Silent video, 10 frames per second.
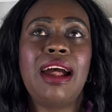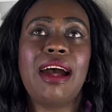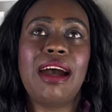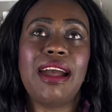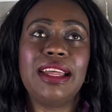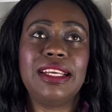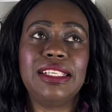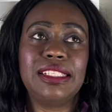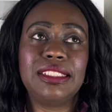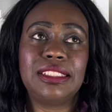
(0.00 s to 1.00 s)

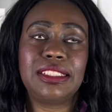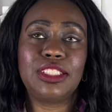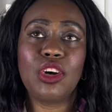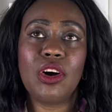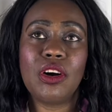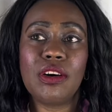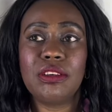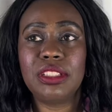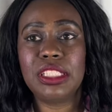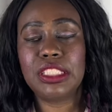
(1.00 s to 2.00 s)
I
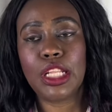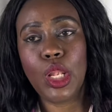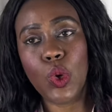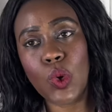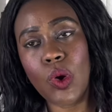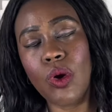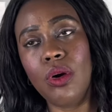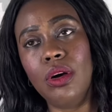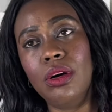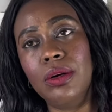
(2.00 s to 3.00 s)
saw this look
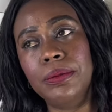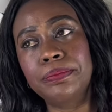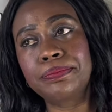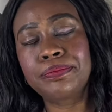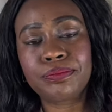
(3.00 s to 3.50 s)
on